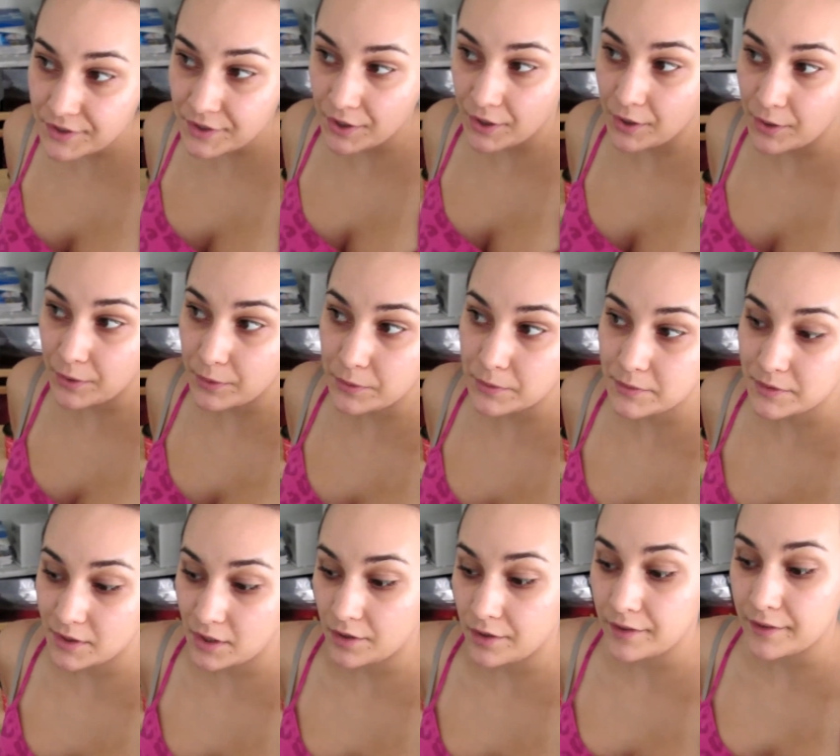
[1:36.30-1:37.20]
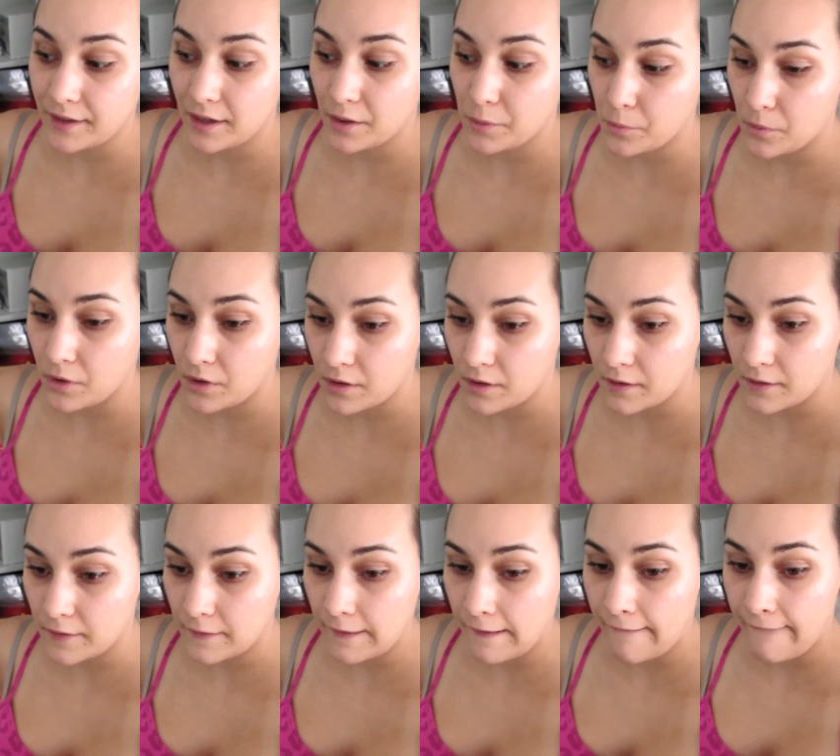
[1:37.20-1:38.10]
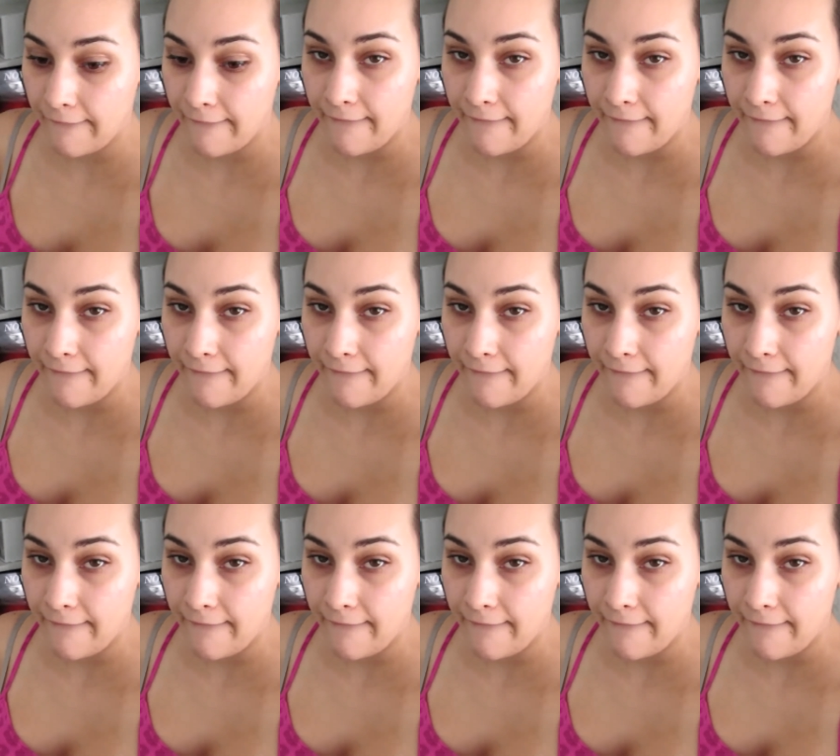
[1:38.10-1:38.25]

coat on that wall.